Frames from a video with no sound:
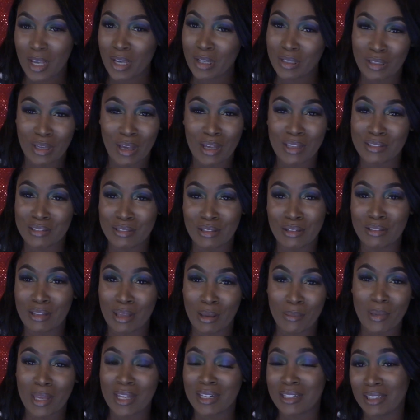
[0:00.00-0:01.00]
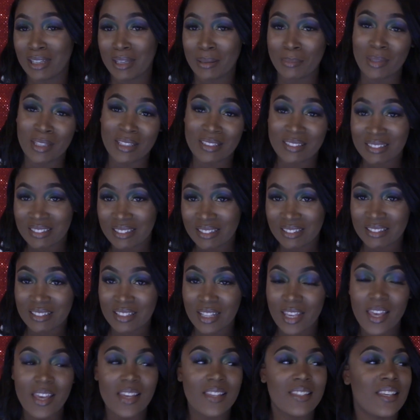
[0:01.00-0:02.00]
Are y'all still not out of your business?
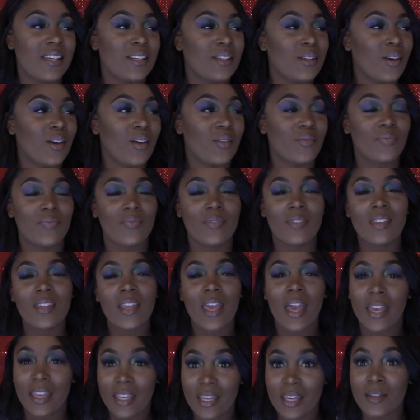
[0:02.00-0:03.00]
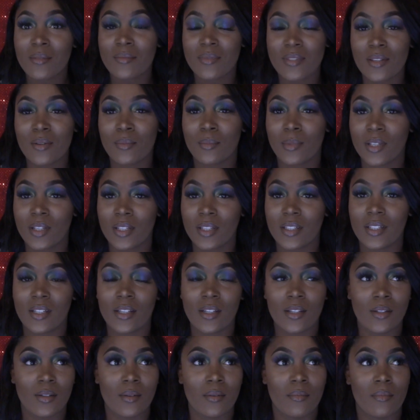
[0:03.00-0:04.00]
It's like, no, I am still married.
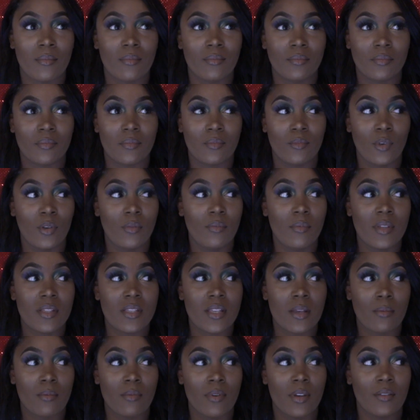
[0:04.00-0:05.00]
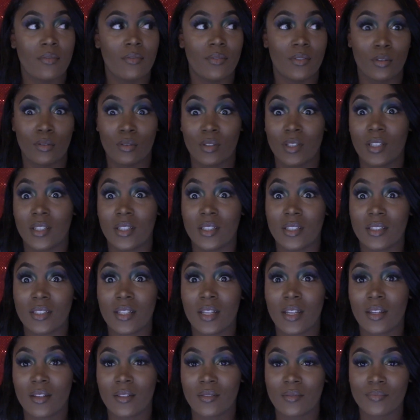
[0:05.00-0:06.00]
We've been separated for 3 years
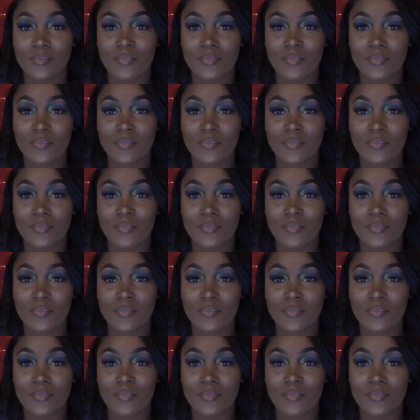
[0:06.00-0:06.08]
now.